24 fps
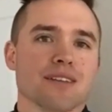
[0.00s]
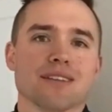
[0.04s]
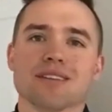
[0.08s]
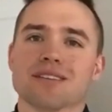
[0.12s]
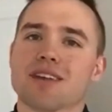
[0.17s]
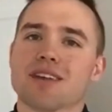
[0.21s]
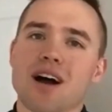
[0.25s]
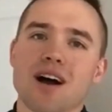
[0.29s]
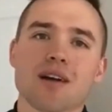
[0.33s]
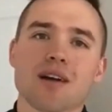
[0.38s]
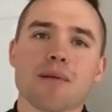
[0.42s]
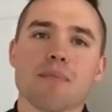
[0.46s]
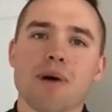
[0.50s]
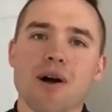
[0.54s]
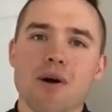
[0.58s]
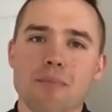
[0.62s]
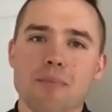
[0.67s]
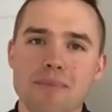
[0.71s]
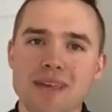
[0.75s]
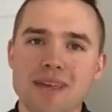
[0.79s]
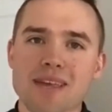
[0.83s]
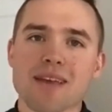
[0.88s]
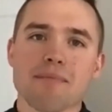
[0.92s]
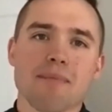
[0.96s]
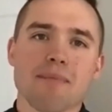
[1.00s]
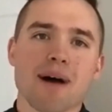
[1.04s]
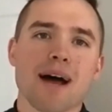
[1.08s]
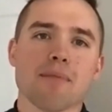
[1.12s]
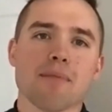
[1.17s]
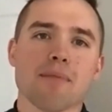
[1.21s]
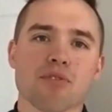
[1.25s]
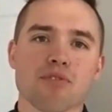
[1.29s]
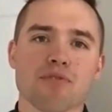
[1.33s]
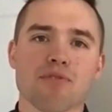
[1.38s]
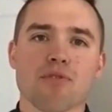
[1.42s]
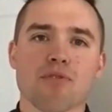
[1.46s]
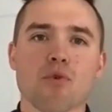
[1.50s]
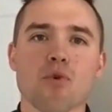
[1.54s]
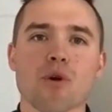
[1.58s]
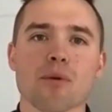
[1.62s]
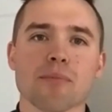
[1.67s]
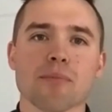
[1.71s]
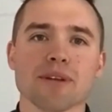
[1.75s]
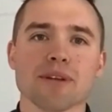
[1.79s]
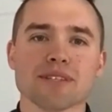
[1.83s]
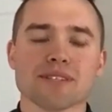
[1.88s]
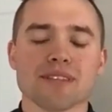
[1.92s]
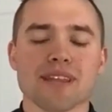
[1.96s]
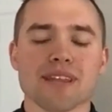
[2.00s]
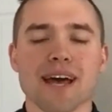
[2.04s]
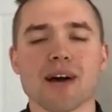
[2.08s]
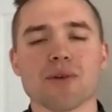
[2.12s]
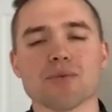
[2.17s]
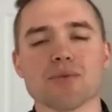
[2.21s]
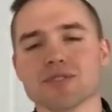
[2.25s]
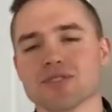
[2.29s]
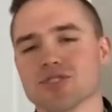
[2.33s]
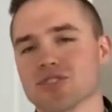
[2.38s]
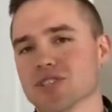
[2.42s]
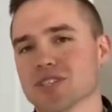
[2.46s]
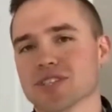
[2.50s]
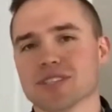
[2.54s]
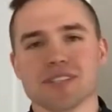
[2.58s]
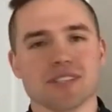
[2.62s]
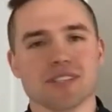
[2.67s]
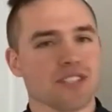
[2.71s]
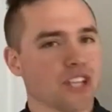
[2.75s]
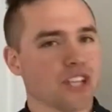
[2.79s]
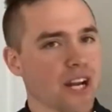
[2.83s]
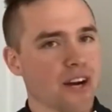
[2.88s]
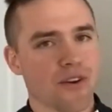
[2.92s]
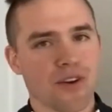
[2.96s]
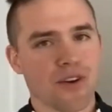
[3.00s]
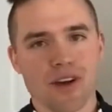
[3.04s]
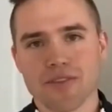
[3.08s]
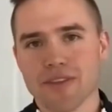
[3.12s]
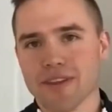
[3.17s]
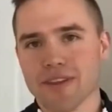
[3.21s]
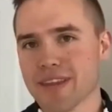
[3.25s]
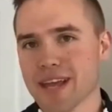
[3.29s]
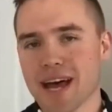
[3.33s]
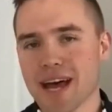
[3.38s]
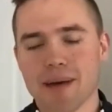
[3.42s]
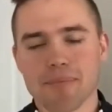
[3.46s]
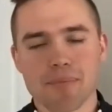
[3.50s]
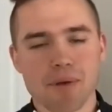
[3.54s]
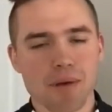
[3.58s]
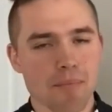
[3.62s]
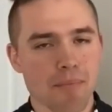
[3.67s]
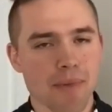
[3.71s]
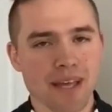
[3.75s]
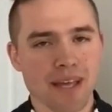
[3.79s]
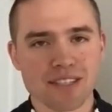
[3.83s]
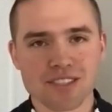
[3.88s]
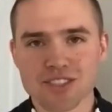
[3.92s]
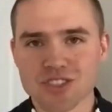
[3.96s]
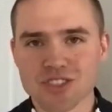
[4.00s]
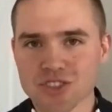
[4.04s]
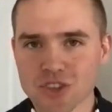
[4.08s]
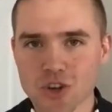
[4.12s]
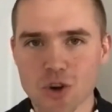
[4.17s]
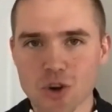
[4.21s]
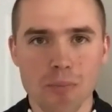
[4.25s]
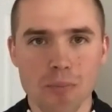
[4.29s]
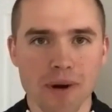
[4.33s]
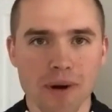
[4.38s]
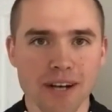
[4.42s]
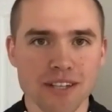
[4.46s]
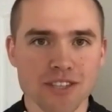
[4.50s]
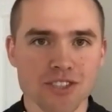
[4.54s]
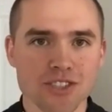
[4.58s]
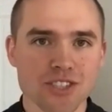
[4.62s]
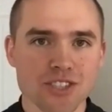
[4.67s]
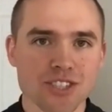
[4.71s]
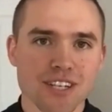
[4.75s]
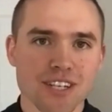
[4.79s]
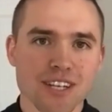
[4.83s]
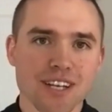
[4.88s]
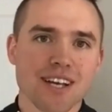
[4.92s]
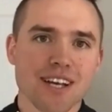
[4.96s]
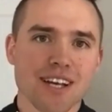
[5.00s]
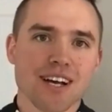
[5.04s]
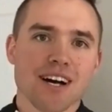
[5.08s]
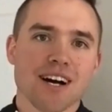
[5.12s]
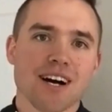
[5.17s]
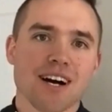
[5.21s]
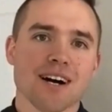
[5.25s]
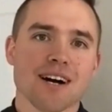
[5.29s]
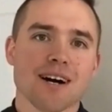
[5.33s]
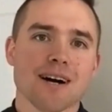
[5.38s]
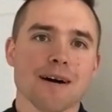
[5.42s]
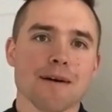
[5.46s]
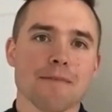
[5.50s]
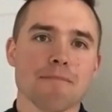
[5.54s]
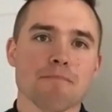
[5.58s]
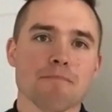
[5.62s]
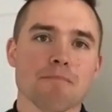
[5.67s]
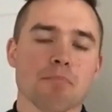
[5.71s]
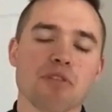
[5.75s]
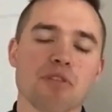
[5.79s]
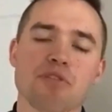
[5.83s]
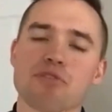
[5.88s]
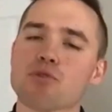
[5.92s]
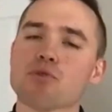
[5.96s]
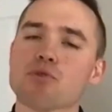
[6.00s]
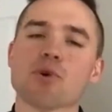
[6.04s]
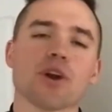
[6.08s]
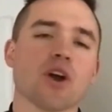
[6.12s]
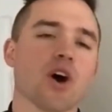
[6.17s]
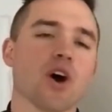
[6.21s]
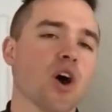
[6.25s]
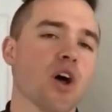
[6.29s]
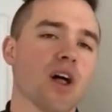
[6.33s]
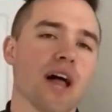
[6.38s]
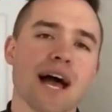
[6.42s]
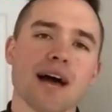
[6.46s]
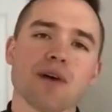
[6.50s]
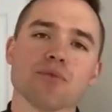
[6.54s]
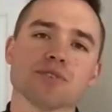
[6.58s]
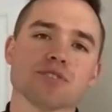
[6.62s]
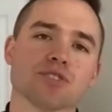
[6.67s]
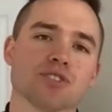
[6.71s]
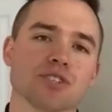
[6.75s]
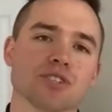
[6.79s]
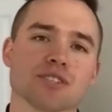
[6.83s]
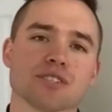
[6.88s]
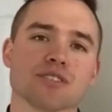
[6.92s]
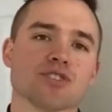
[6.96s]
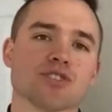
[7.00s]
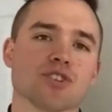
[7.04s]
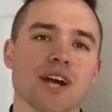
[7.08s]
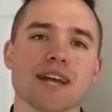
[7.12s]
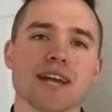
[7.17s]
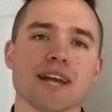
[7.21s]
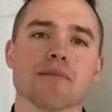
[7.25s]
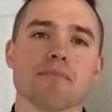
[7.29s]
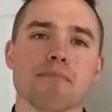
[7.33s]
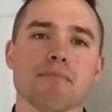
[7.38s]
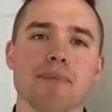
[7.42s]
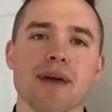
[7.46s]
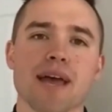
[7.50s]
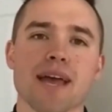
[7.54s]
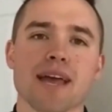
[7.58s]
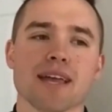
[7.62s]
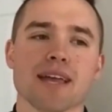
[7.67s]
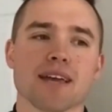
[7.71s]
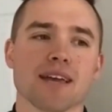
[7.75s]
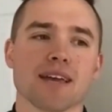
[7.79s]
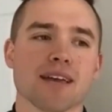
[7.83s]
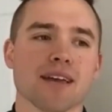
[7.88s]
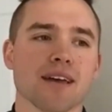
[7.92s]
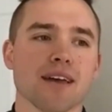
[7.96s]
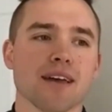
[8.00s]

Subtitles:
to talk about me and my performance, that was just the cherry on the top. It meant so much. But through it all, I was just trying to make,